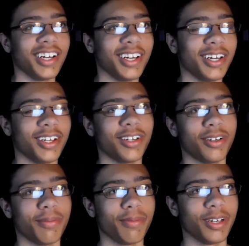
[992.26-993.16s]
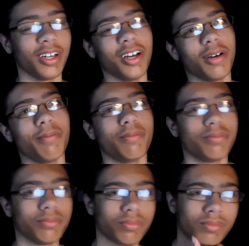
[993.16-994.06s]
uh, but, um...
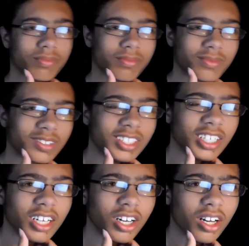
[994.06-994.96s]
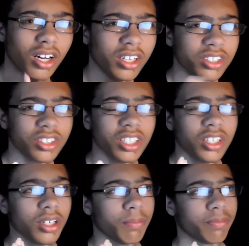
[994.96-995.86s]
Yeah, honestly,
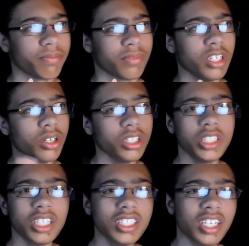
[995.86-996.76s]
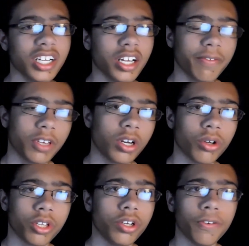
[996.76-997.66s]
the you know the detail of you
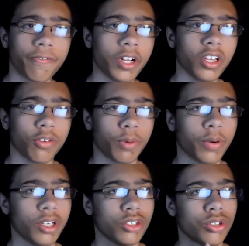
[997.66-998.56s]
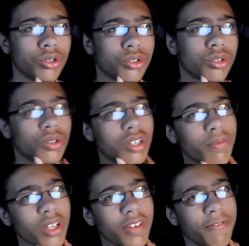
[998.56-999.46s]
know the new fillies we were introduced to didn't
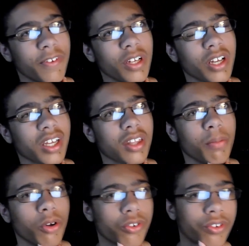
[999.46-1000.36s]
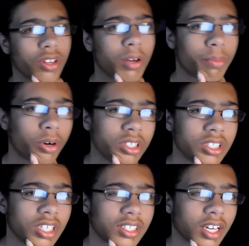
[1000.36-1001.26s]
really feel like the most important
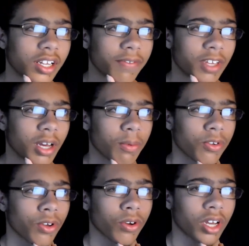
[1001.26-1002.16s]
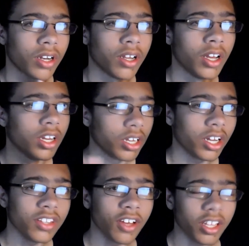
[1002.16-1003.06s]
detail of the episode, and you know
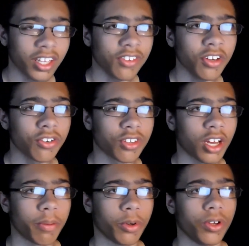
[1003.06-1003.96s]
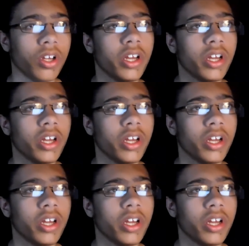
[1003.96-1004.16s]
that's, uh, that's understandable.